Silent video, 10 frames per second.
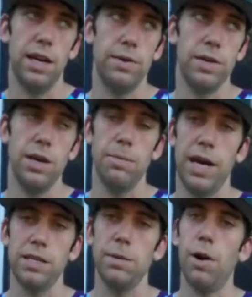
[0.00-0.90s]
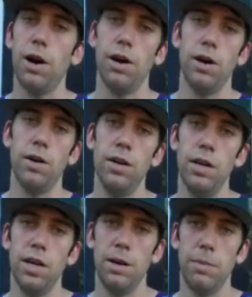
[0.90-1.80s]
I would come back tomorrow
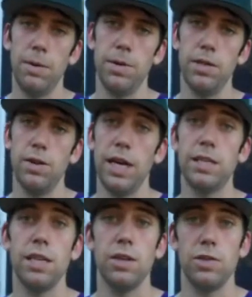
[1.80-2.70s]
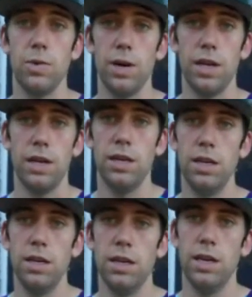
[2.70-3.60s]
and maybe do 18 or 20
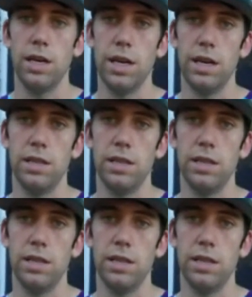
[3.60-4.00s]
again.